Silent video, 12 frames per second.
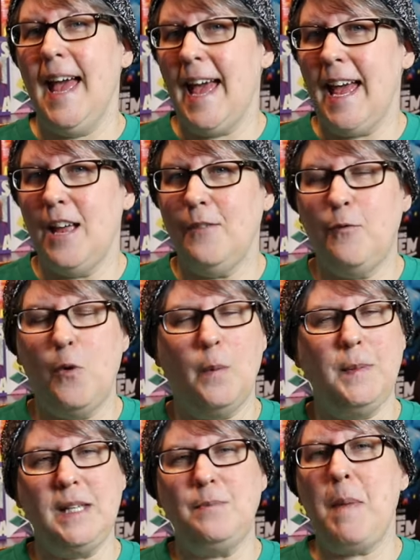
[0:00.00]
and
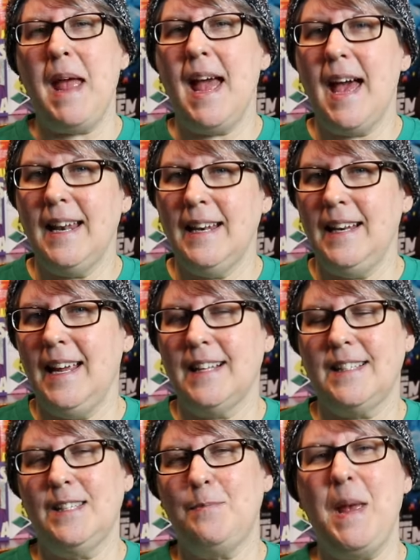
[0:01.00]
form this band and he
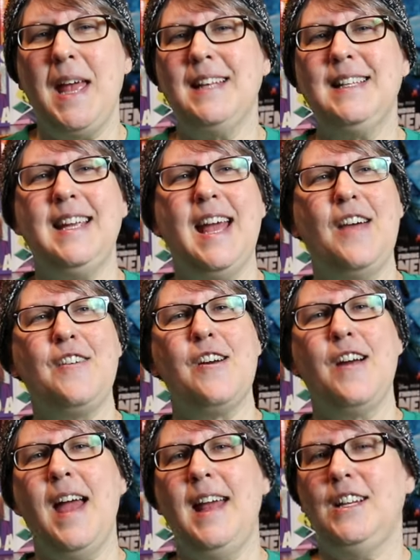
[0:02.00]
gets his band
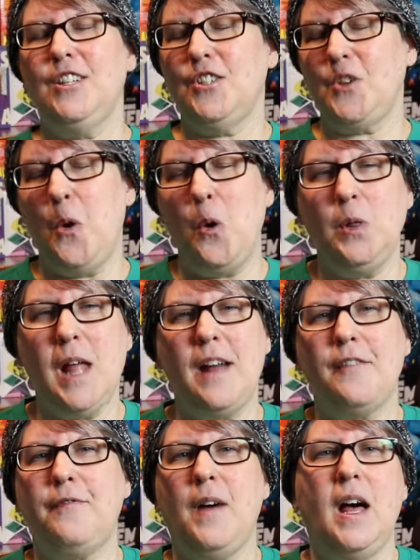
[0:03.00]
together and it's just a whole lot
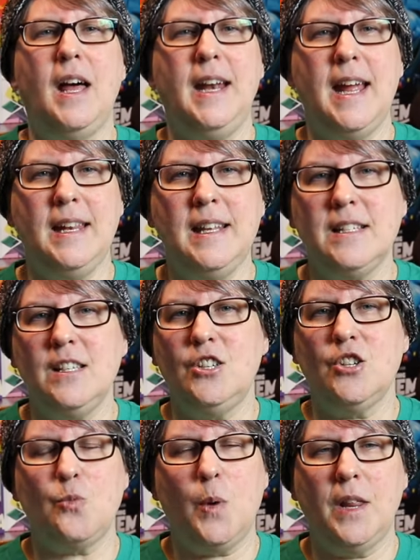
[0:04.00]
of fun and this is
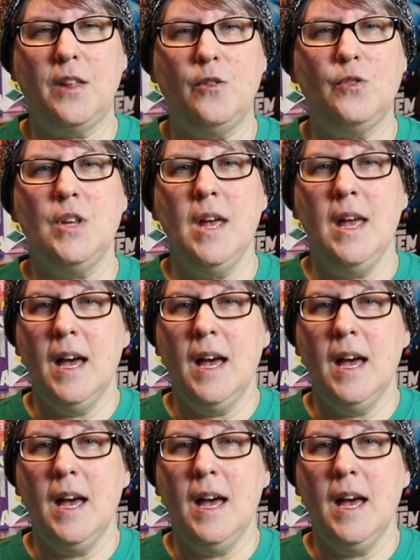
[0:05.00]
just one of those